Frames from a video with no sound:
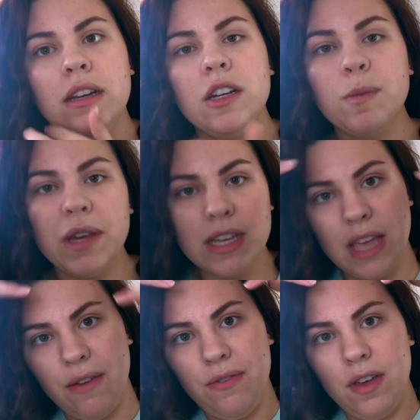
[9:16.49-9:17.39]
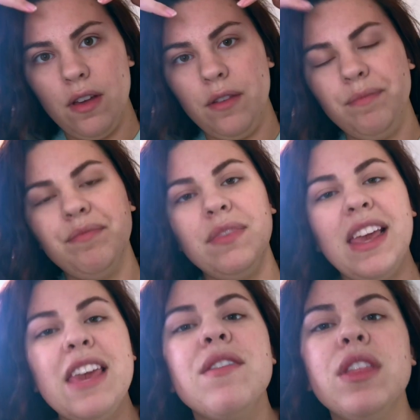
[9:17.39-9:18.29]
just because I feel
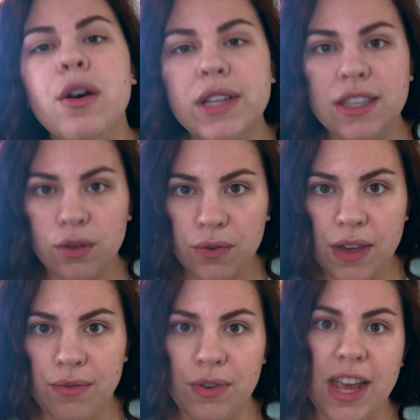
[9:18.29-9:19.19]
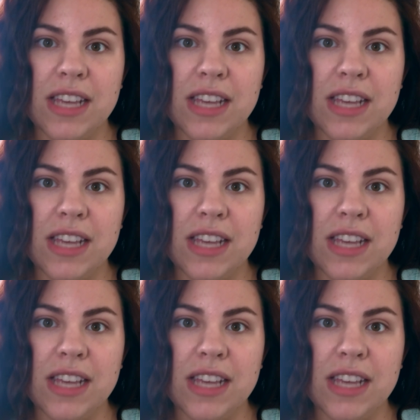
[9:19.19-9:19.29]
like even though it's sulfate free,